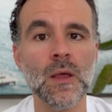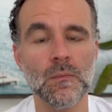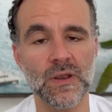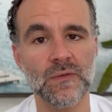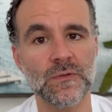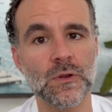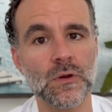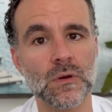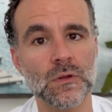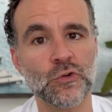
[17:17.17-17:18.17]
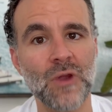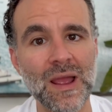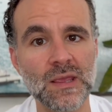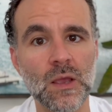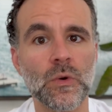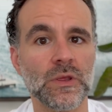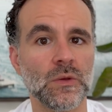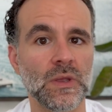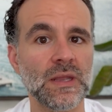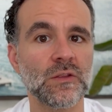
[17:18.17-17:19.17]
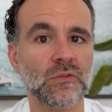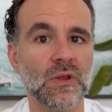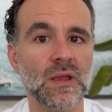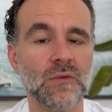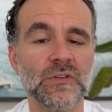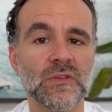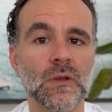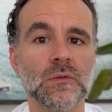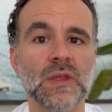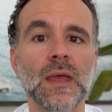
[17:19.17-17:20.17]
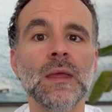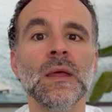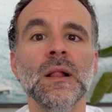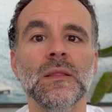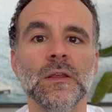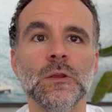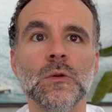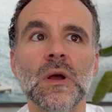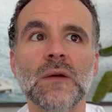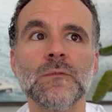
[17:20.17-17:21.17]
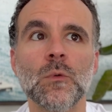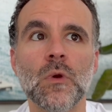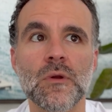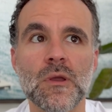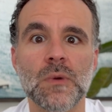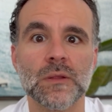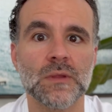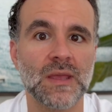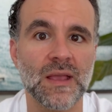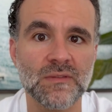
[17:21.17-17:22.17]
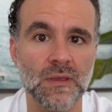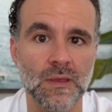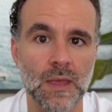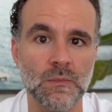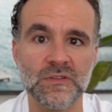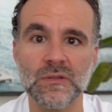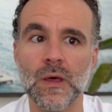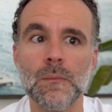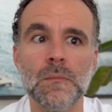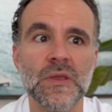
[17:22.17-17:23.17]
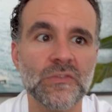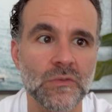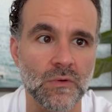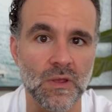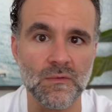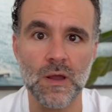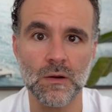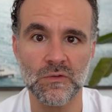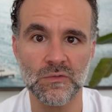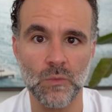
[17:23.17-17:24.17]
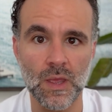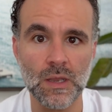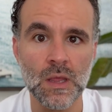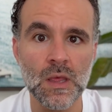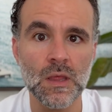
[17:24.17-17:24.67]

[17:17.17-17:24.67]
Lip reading: But if you're tracking what you eat and drink every single day, then you don't have to worry about the guessing game. It's not a mystery of how to lose weight.